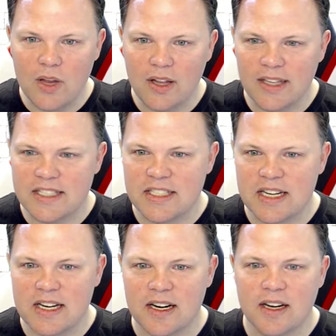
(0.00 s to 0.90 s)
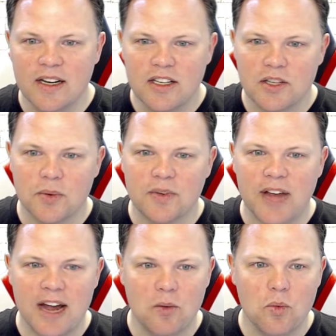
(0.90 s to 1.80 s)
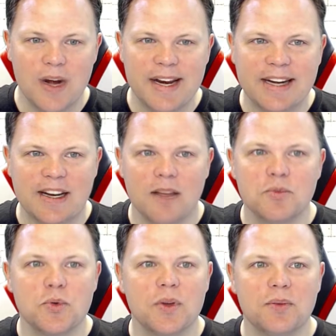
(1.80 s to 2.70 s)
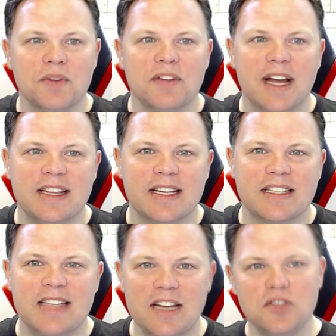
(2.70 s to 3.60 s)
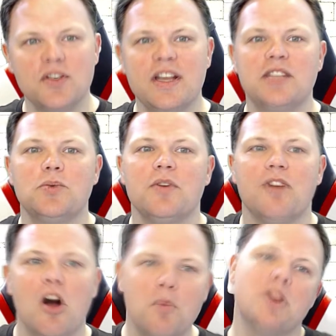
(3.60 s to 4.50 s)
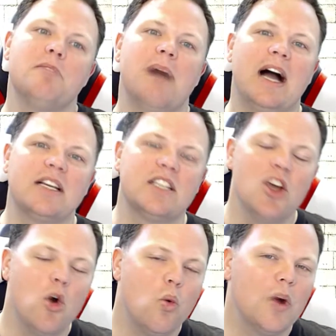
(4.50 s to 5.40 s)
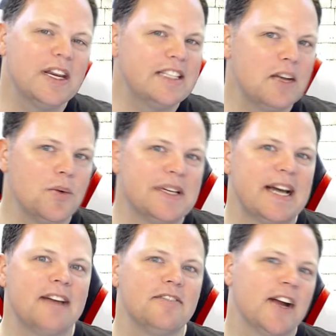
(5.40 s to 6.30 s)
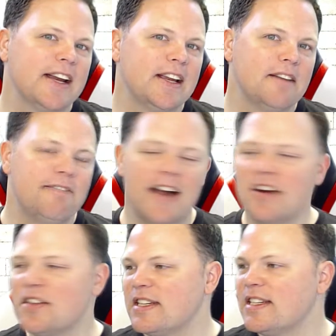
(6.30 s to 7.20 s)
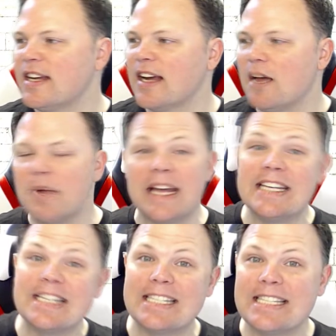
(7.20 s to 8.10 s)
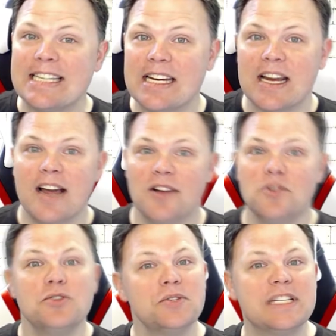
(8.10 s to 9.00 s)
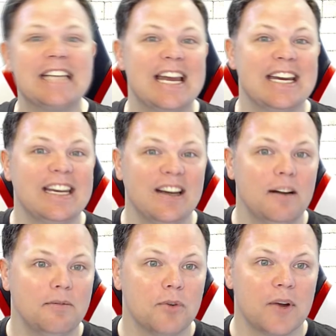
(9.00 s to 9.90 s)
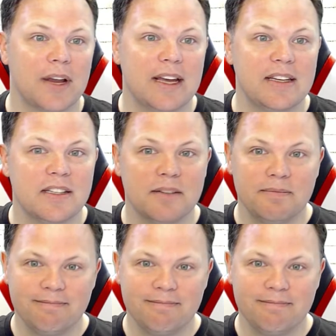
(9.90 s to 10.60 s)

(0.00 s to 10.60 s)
let's see here. So we've got what it comes with. We've got the accessories. We've opened the box. What do you say we dive right in, fire this thing up, and just see how to set it up for you guys?